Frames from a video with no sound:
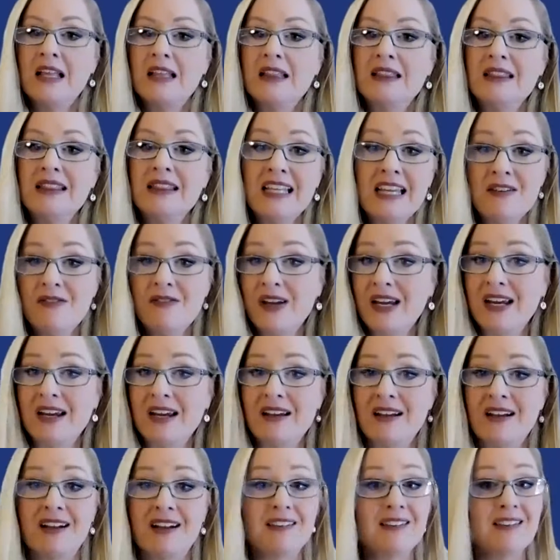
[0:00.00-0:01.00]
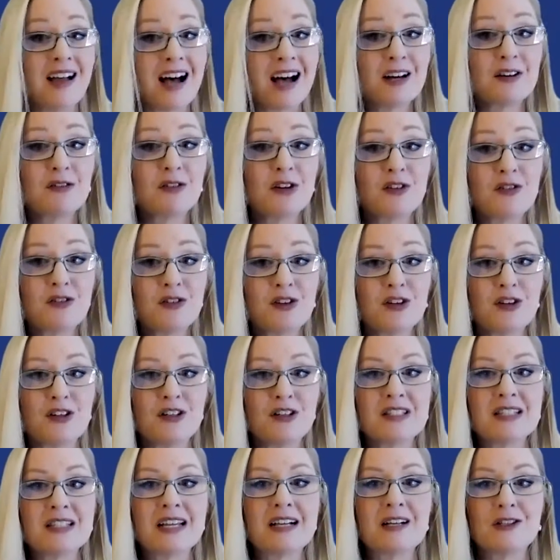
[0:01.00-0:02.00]
leaving a lot of
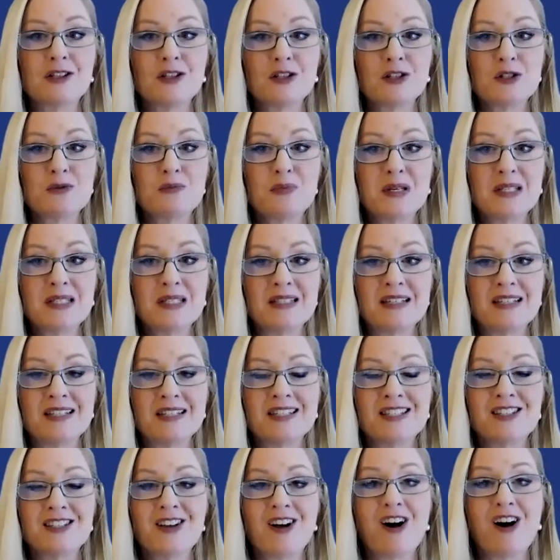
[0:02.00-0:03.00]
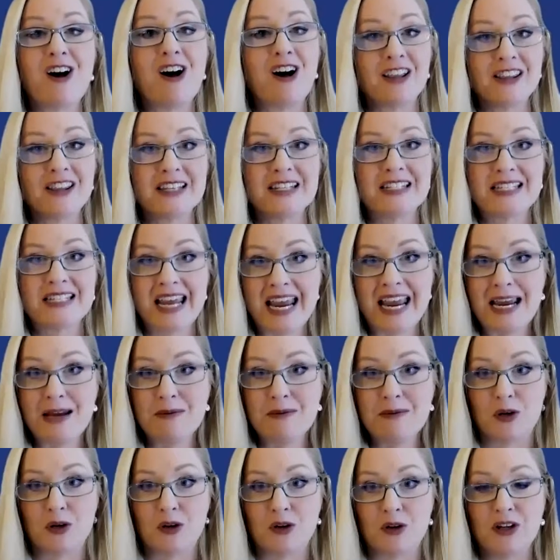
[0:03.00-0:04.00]
referrals and closed business on the
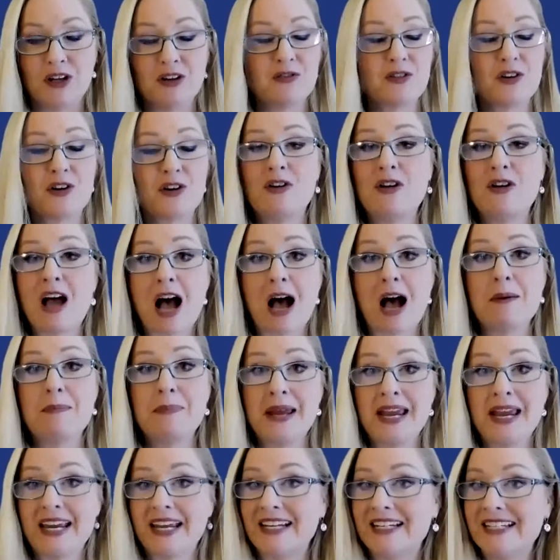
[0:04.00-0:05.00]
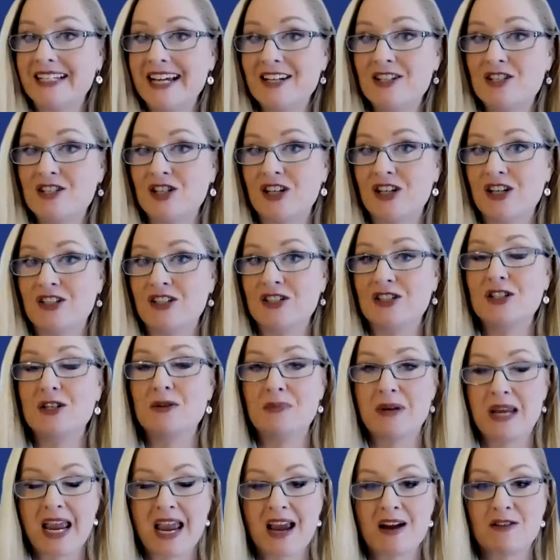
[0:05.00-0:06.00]
table if you're not paying attention to
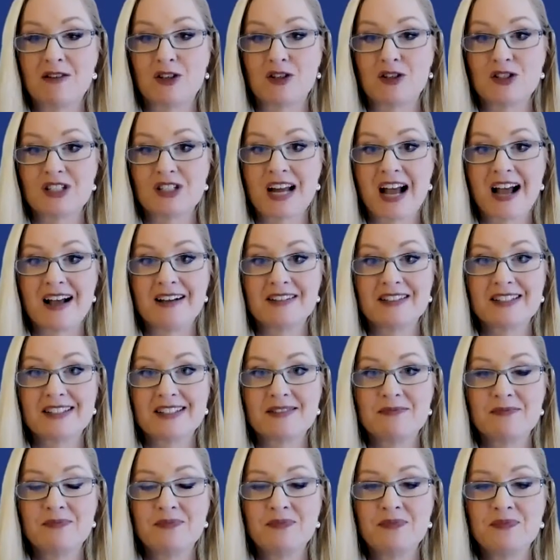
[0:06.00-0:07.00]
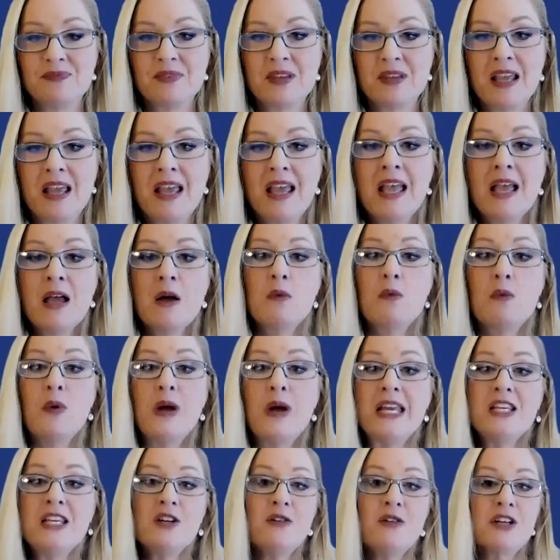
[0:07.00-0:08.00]
behavioral styles.
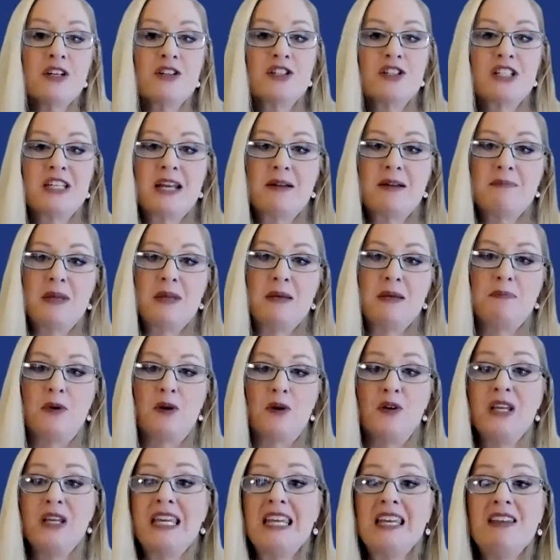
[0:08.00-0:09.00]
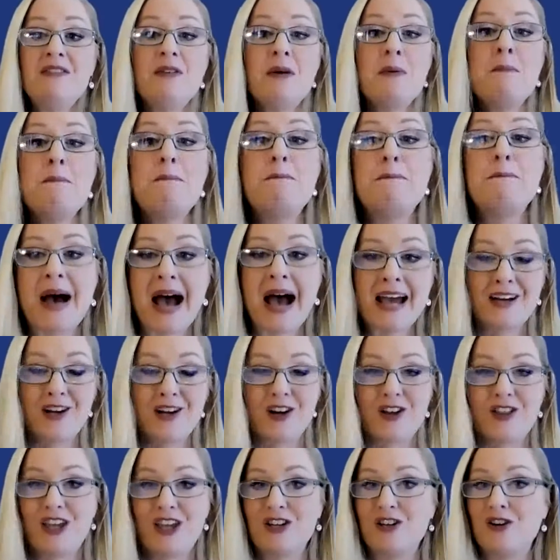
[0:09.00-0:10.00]
When you understand people even
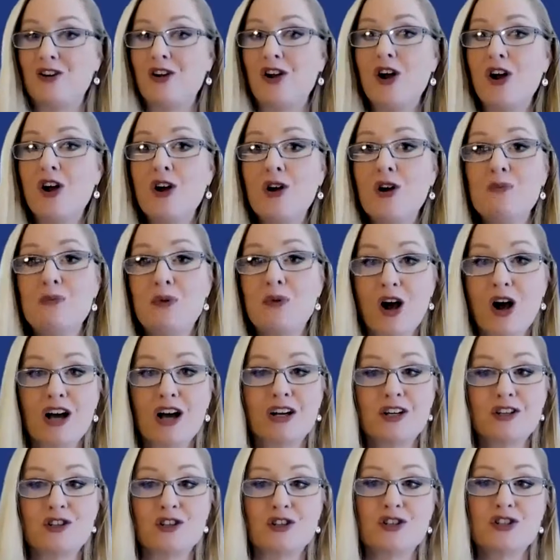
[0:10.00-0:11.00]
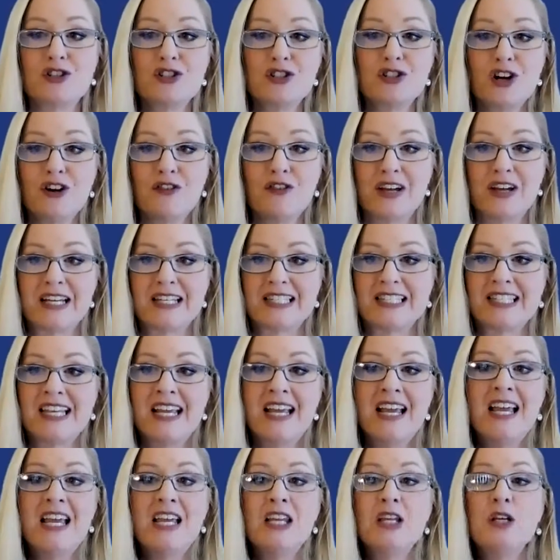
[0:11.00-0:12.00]
better than your own product or service,
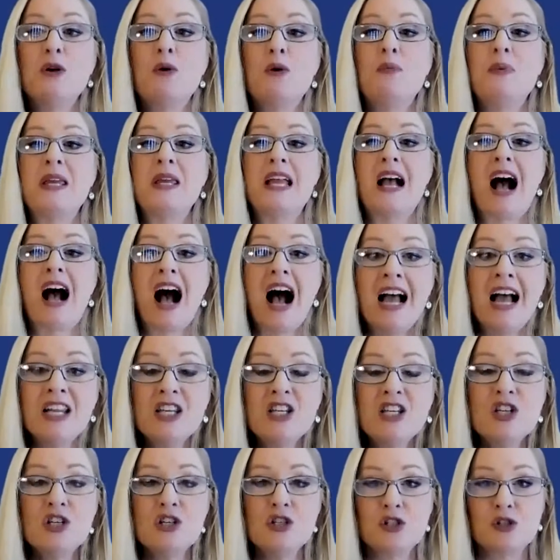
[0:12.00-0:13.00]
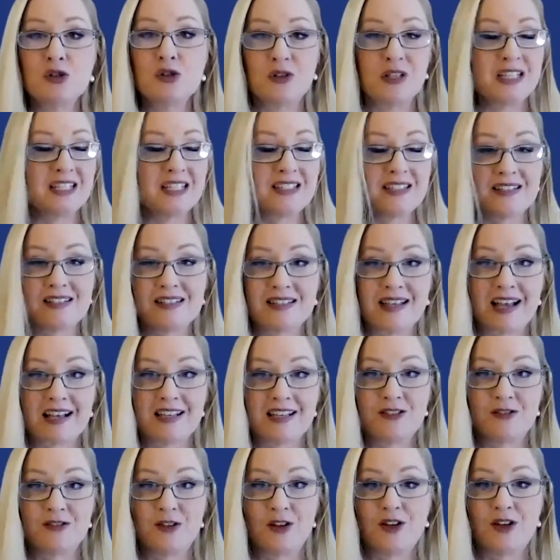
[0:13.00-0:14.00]
you'll be unusually
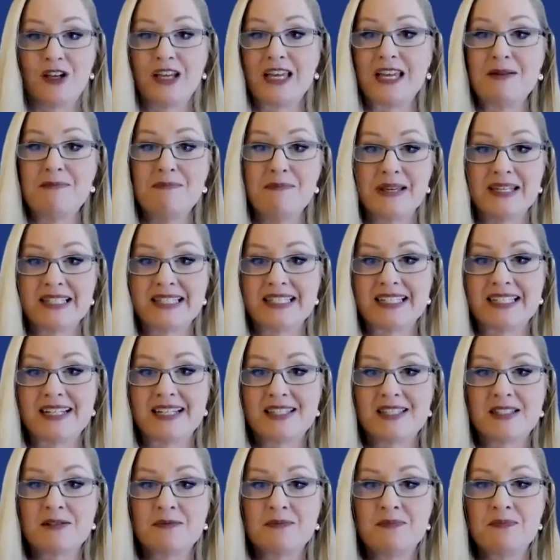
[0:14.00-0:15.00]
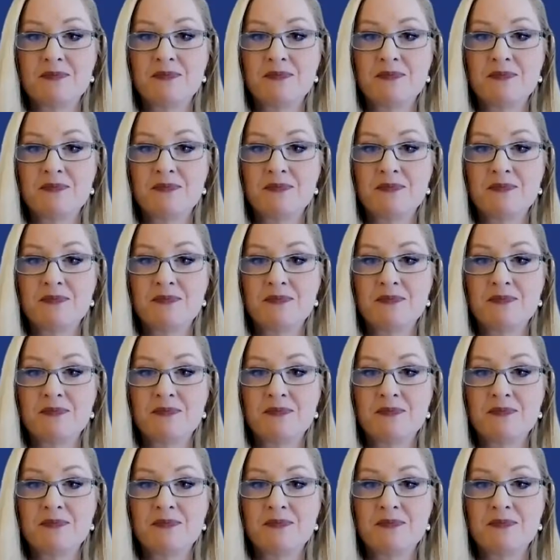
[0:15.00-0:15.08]
successful in business.